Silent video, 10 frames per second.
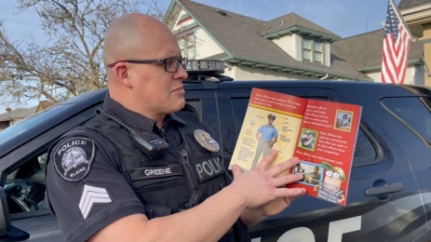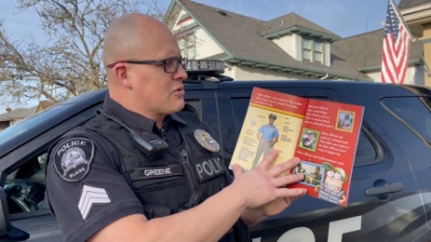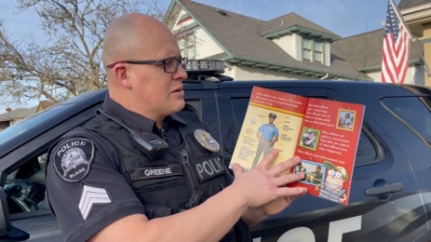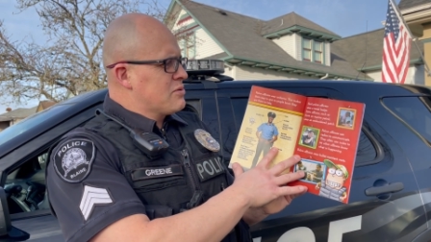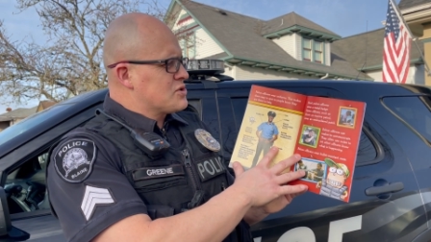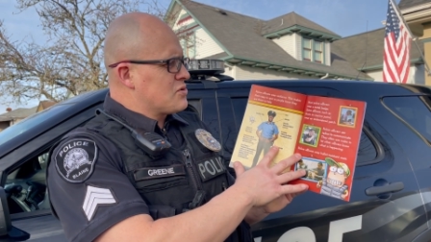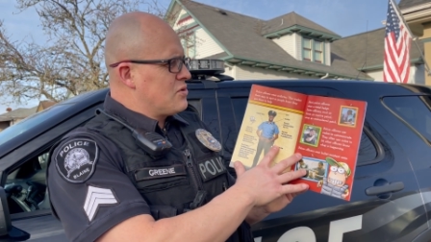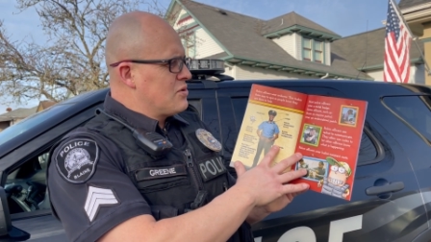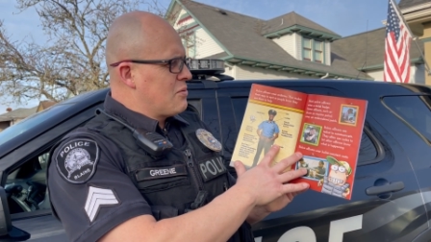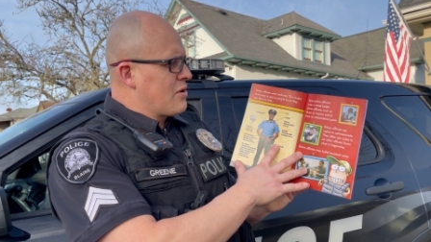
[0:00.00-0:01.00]
on Marine
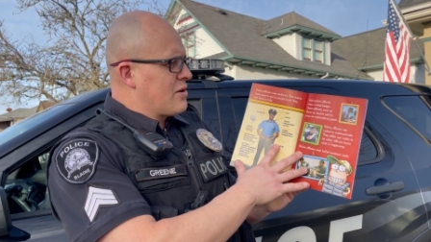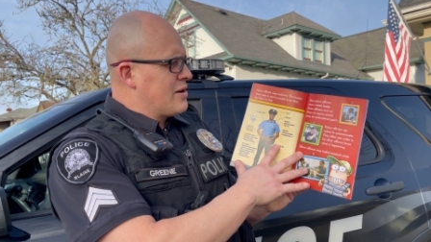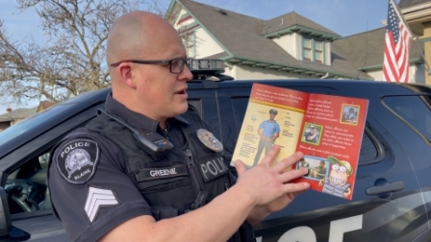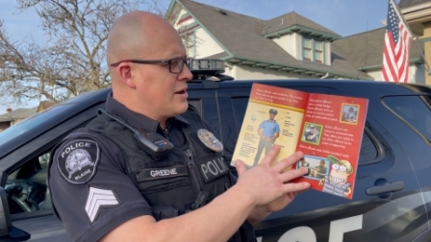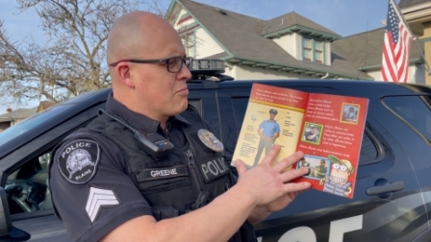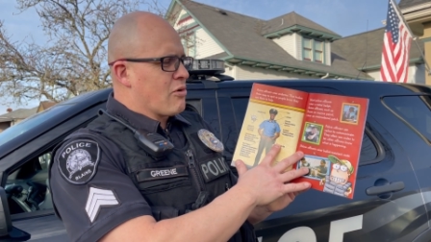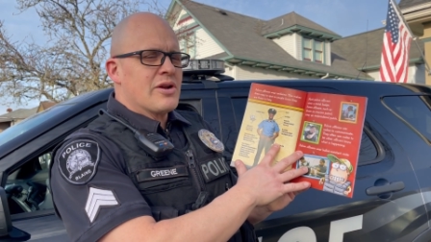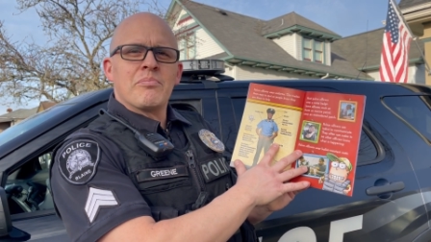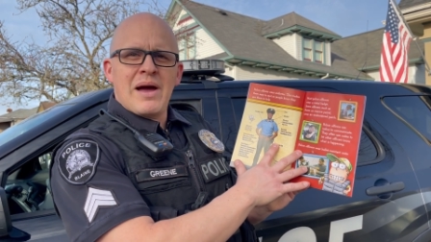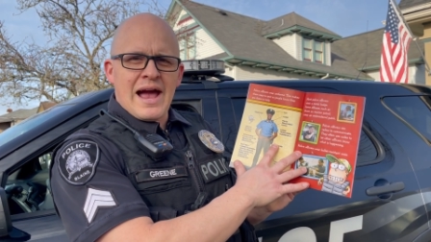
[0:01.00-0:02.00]
Patrol, wear an
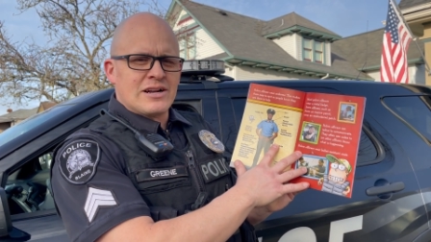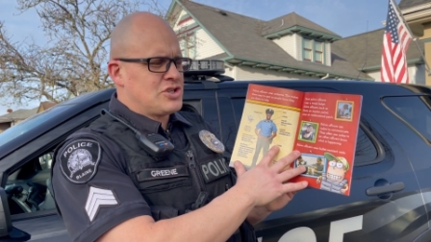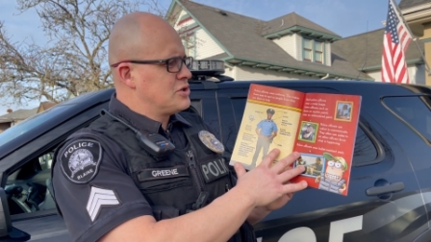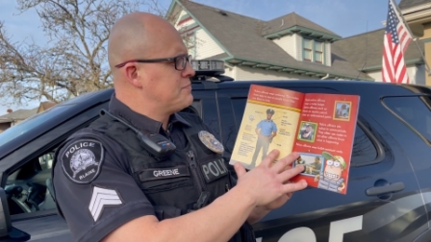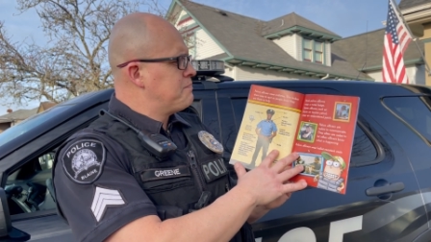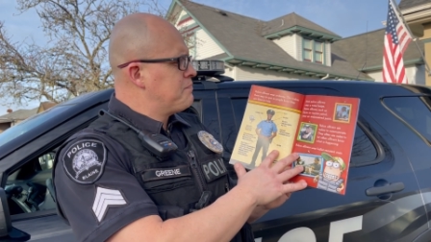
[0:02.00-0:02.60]
embroidered patch.